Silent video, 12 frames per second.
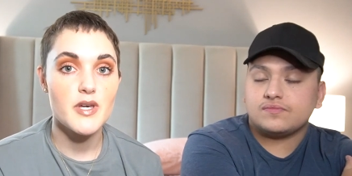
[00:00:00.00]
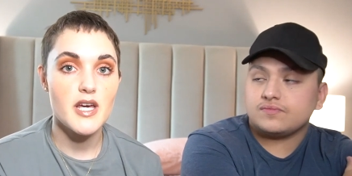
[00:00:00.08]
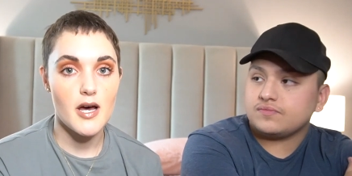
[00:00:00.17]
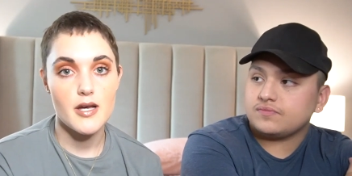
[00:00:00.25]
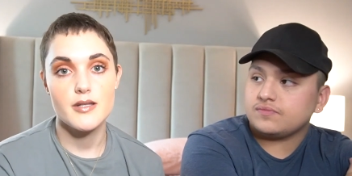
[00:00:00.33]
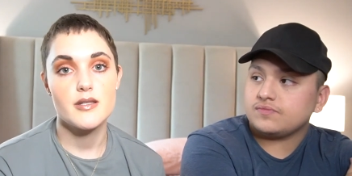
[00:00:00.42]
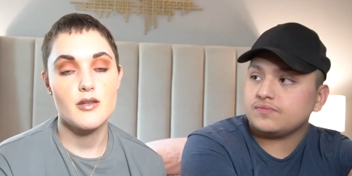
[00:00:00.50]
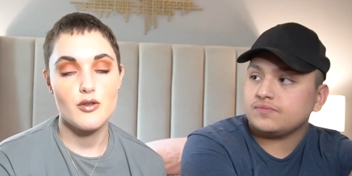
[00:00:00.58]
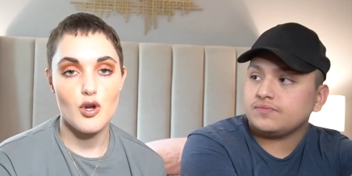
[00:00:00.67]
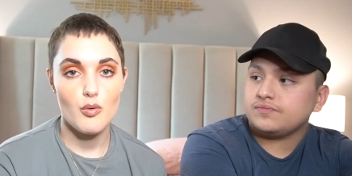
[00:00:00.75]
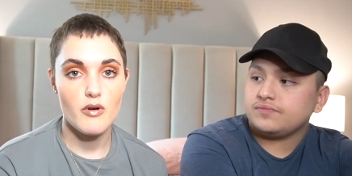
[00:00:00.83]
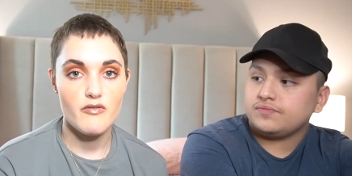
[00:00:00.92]
Speaker 1: because
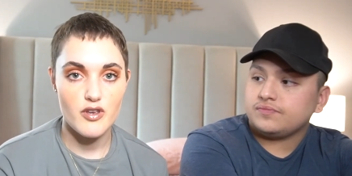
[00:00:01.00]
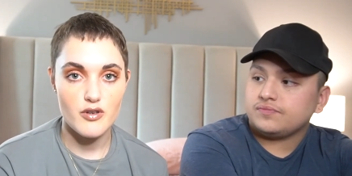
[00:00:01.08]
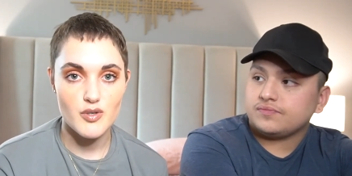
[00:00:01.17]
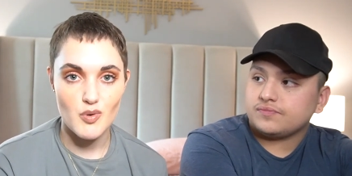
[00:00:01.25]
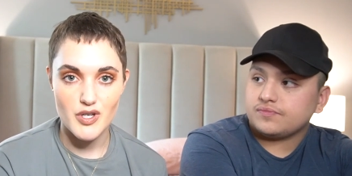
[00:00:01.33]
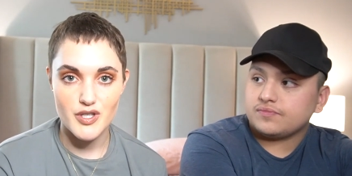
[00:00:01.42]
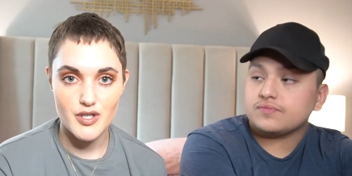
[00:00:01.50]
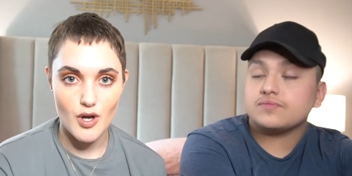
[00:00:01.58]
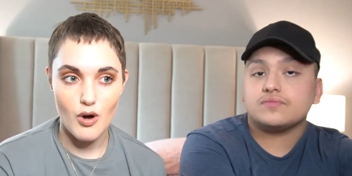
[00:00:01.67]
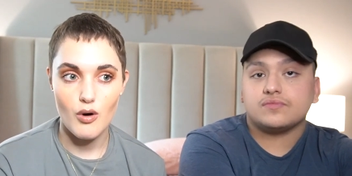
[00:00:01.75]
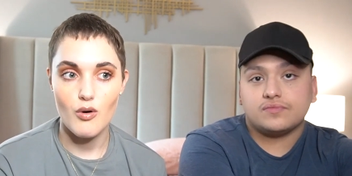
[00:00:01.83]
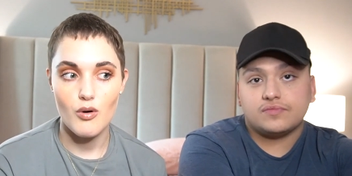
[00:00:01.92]
the reviews were
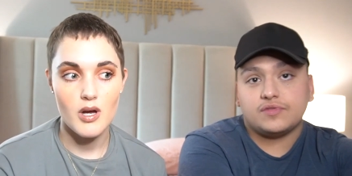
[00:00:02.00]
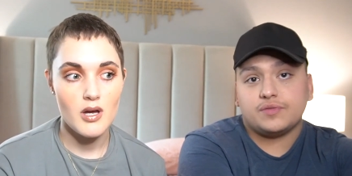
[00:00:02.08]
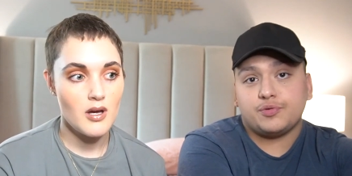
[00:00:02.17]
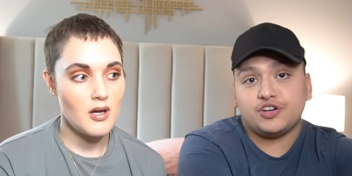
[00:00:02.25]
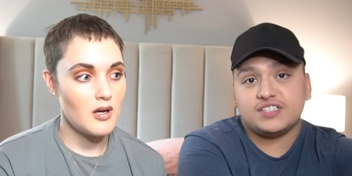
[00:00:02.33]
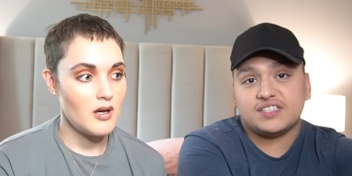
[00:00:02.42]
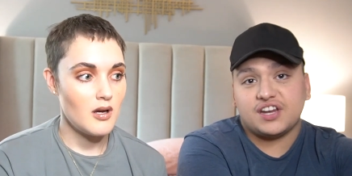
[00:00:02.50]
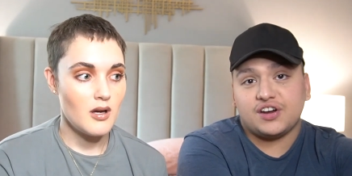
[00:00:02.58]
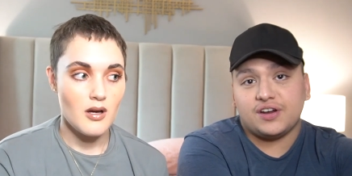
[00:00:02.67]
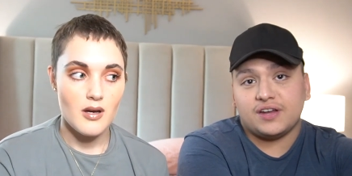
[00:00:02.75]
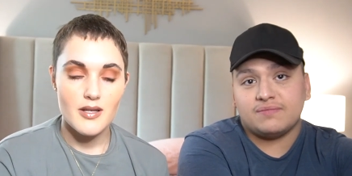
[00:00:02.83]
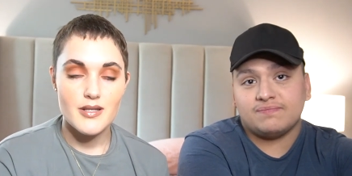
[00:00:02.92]
so
Speaker 2: pretty
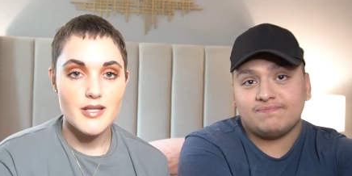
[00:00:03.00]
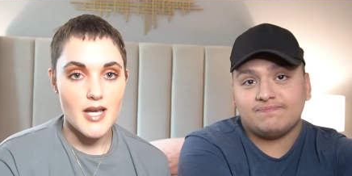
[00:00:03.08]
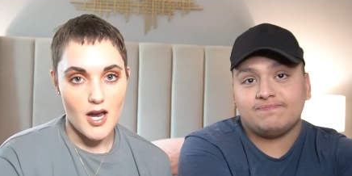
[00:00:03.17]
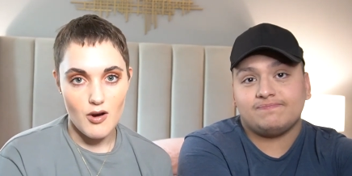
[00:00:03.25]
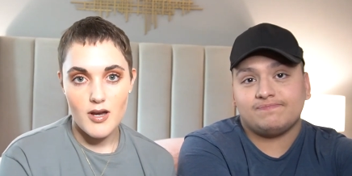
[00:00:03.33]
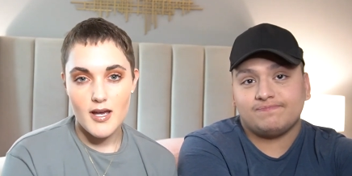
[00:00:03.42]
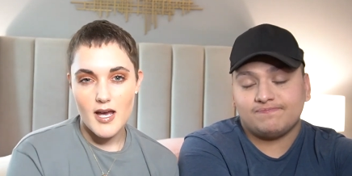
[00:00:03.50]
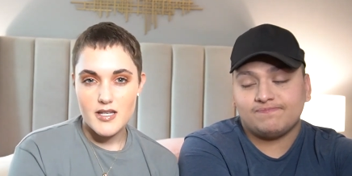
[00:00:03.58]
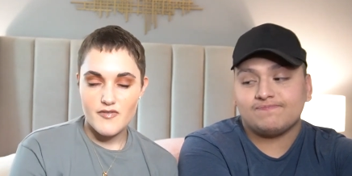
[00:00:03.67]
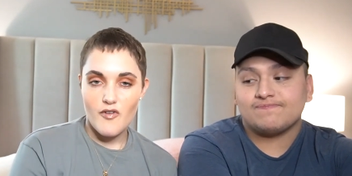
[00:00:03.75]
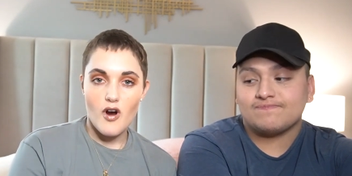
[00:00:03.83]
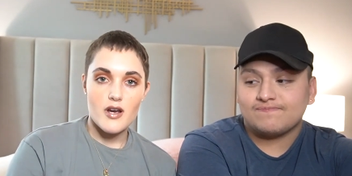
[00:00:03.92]
scary
Speaker 1: scary as
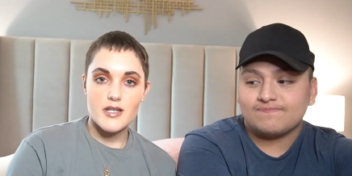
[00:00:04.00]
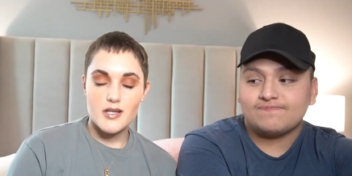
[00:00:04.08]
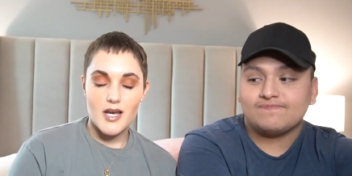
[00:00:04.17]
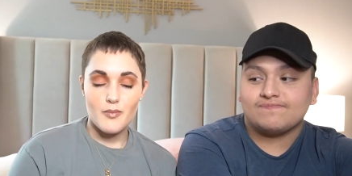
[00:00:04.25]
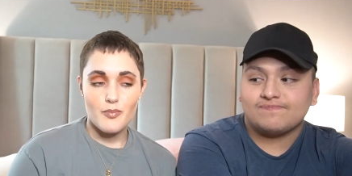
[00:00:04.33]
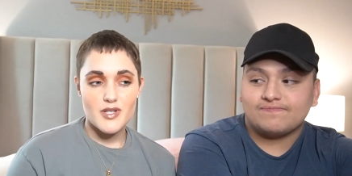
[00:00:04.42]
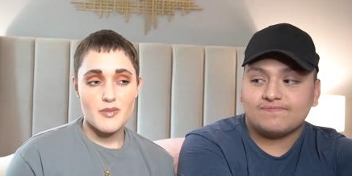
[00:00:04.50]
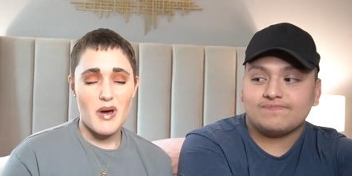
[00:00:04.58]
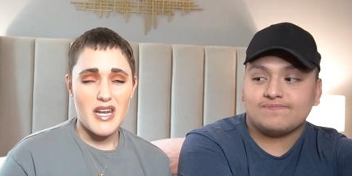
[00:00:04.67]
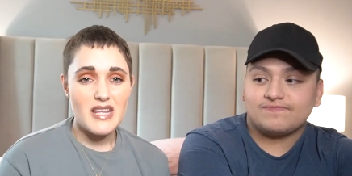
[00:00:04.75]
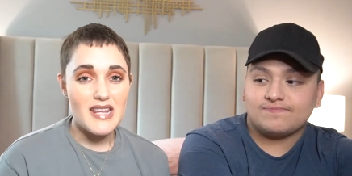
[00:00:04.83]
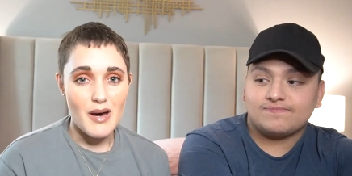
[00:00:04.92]
far as like
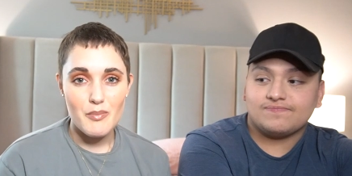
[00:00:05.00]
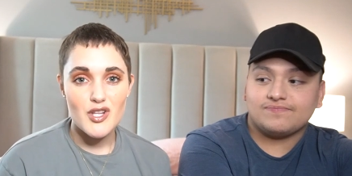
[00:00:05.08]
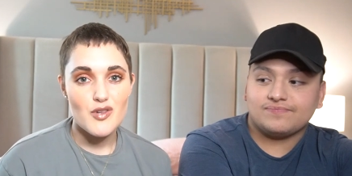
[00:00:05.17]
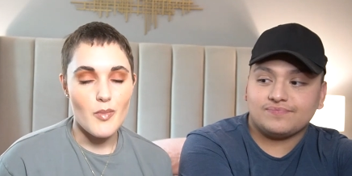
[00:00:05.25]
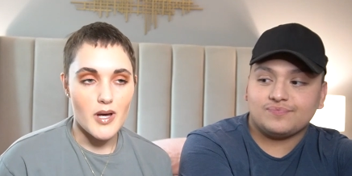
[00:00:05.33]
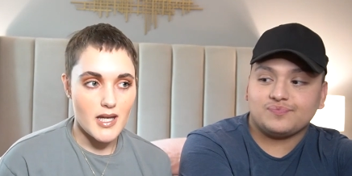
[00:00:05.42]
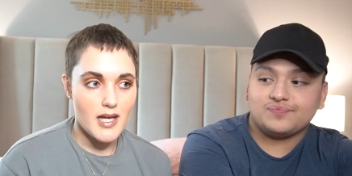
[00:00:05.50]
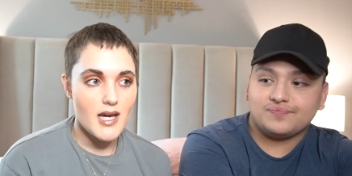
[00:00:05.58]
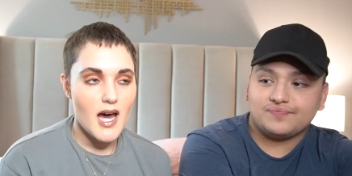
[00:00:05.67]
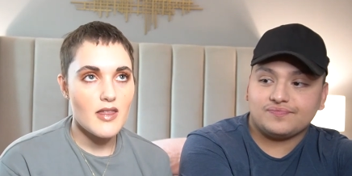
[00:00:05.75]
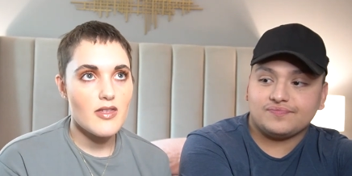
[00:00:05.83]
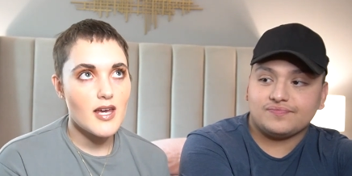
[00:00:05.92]
spending that much money
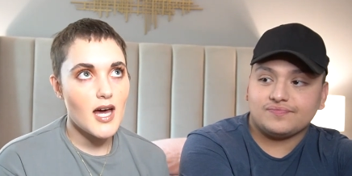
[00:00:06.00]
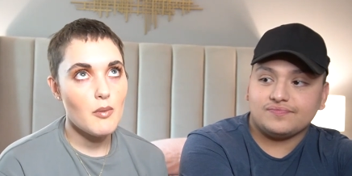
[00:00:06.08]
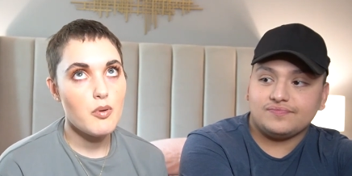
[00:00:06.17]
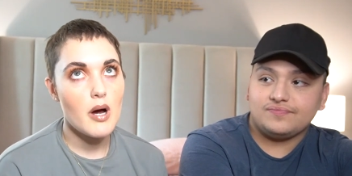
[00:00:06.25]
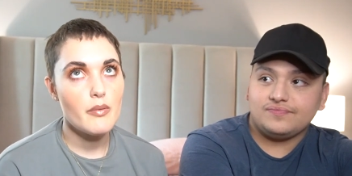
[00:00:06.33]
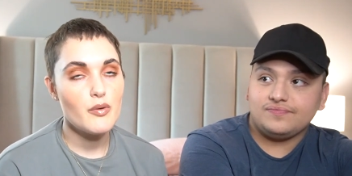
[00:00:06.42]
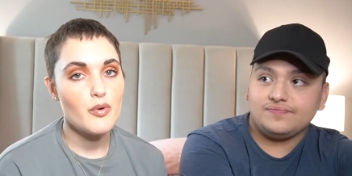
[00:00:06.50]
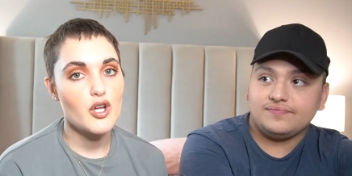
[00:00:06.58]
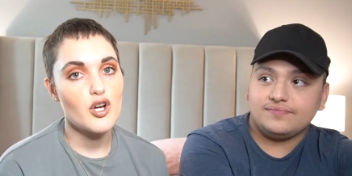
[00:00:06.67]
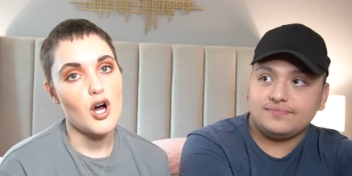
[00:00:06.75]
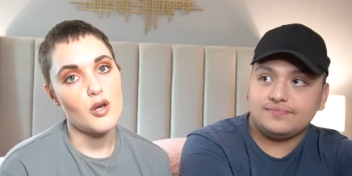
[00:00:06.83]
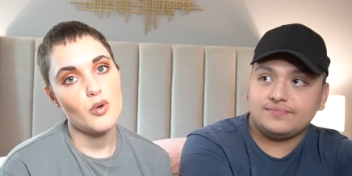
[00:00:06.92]
i think i probably would have
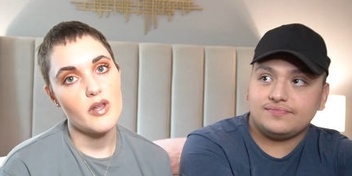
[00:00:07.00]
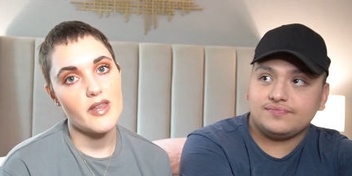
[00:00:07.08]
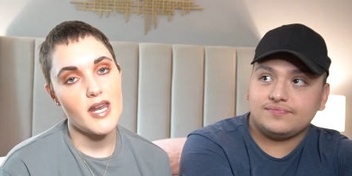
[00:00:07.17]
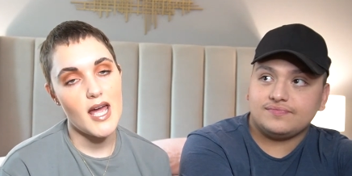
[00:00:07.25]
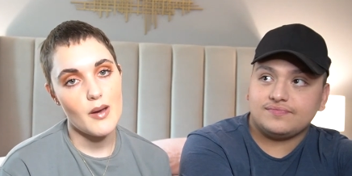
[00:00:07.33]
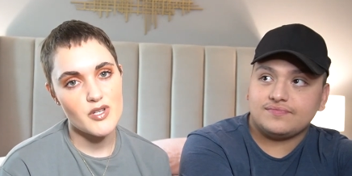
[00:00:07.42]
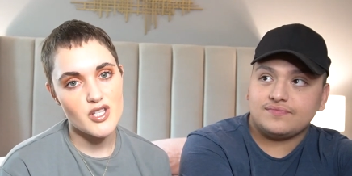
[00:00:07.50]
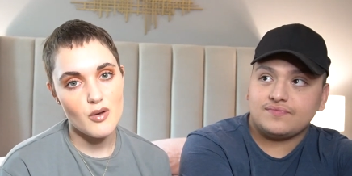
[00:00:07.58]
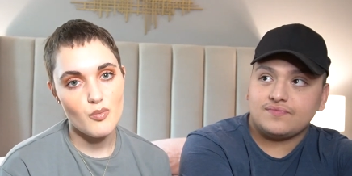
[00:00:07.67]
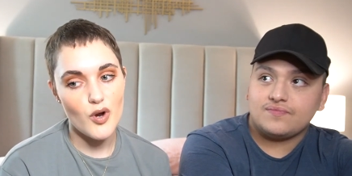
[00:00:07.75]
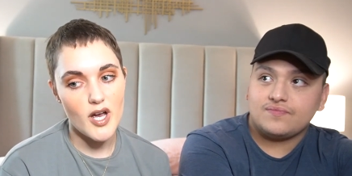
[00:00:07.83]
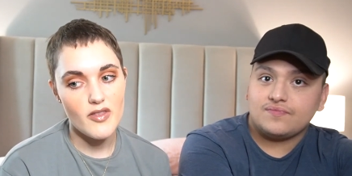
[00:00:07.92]
gone with an amazon
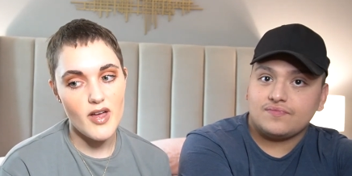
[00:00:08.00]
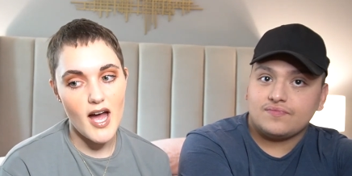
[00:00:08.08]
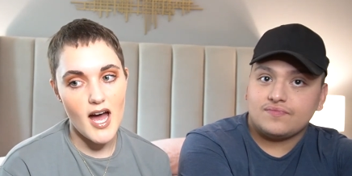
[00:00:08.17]
brand that